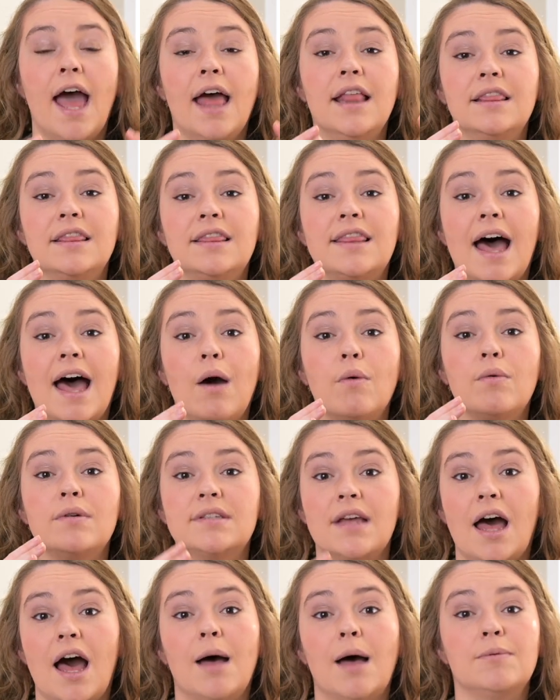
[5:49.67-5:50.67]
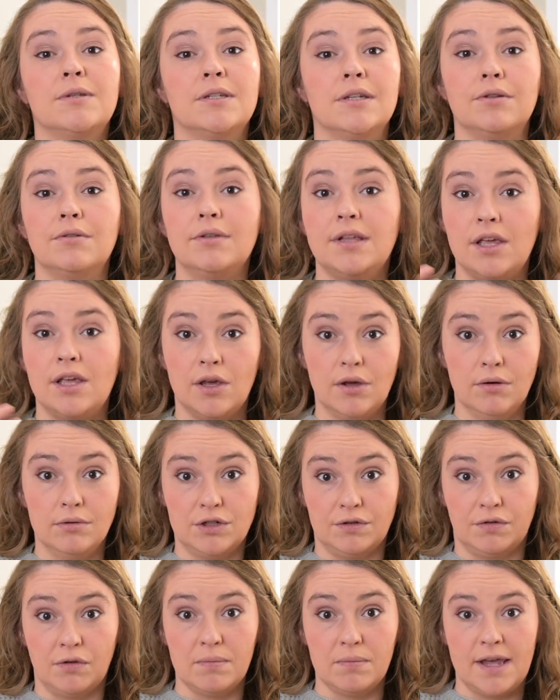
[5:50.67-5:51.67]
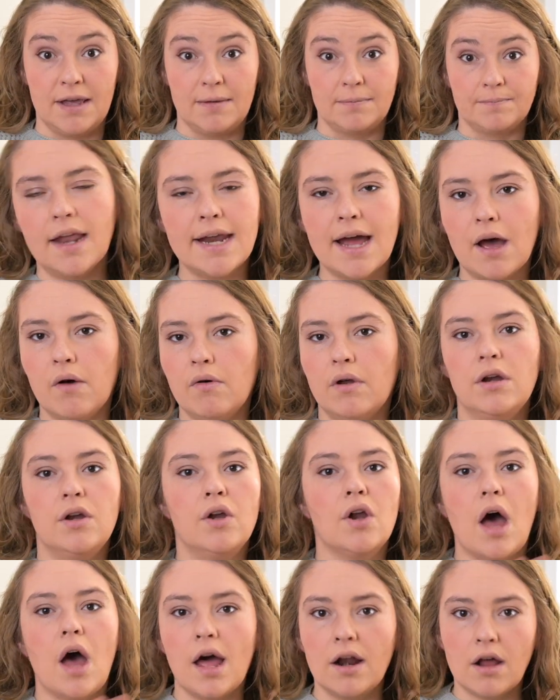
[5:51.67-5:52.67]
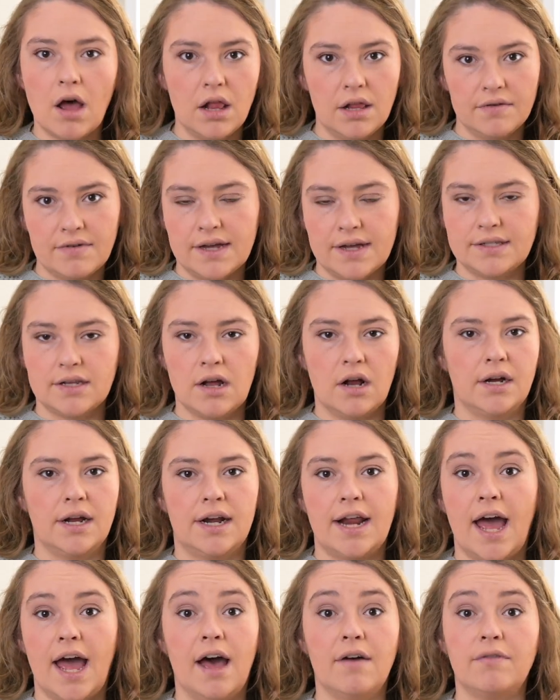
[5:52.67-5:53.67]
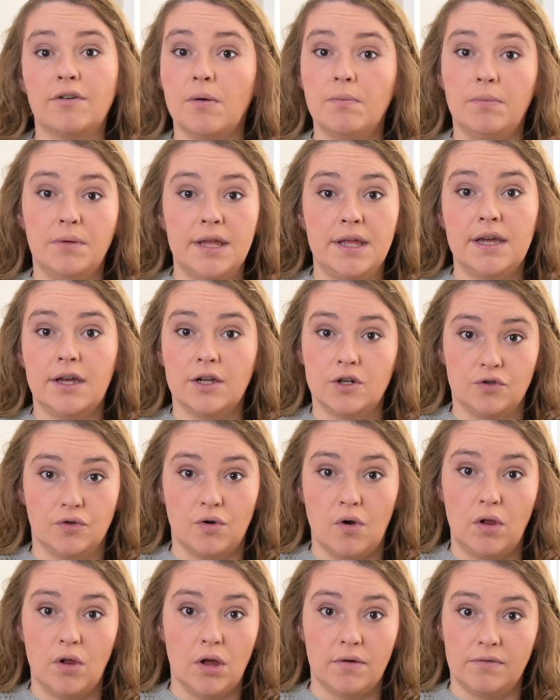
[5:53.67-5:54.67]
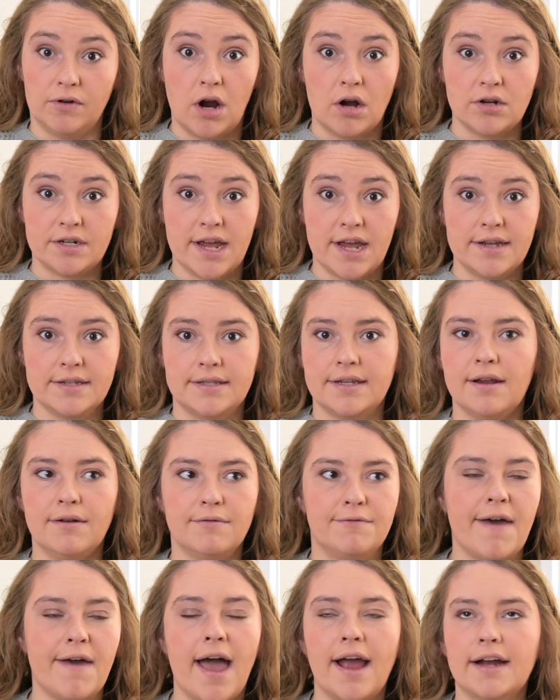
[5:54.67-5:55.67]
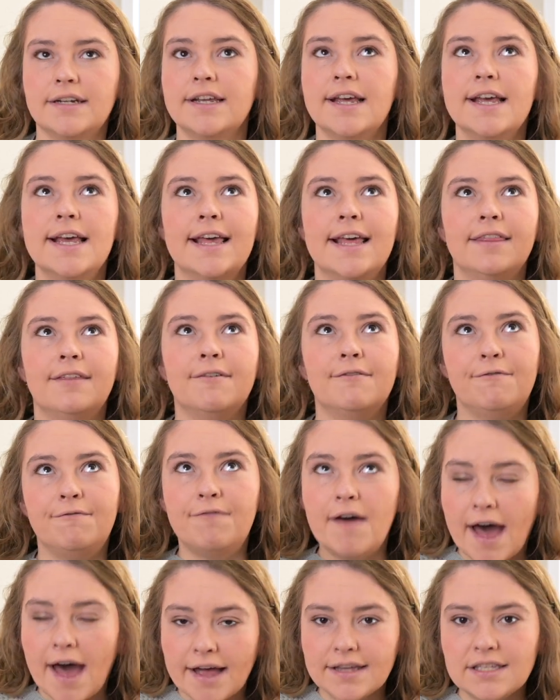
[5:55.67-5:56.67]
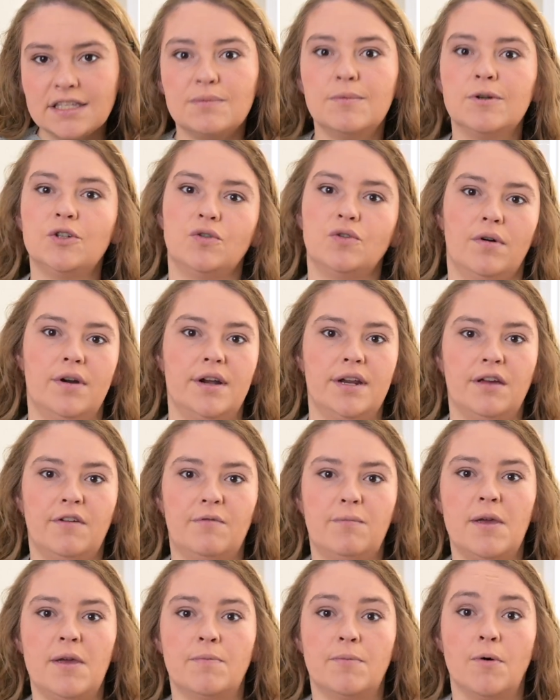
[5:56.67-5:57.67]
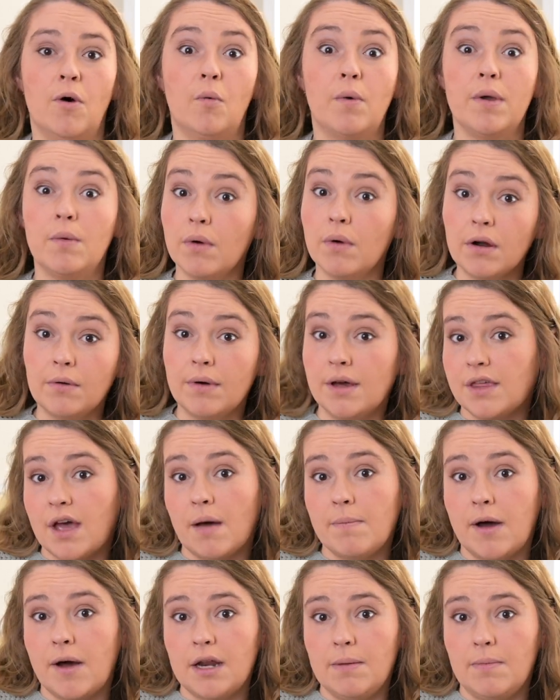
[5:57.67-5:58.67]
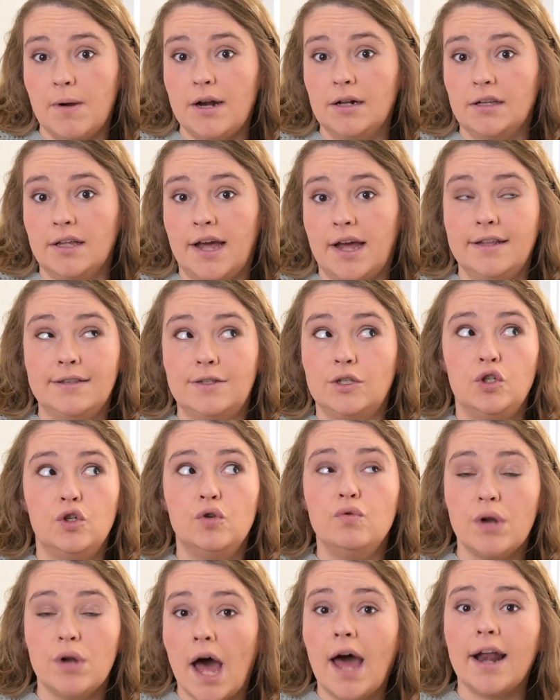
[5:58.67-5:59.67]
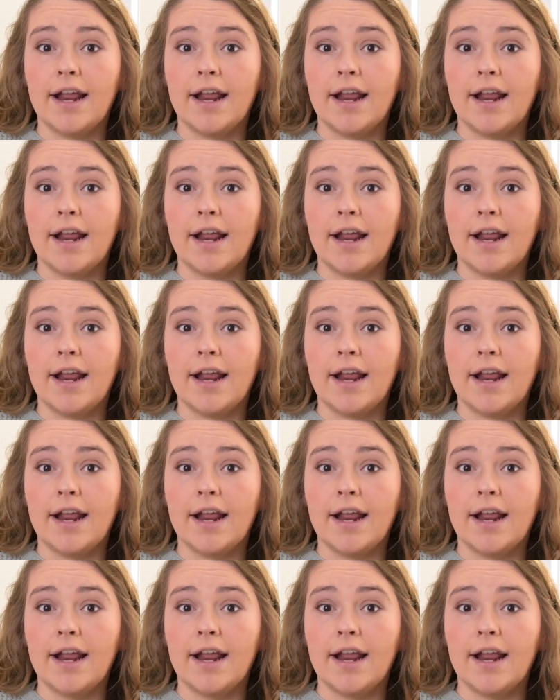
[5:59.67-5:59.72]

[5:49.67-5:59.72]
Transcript: and that was absolutely huge for me. Now, not all of us are going to have complete control over our days. In fact, the vast majority of people we work with at Body Brain Alliance do not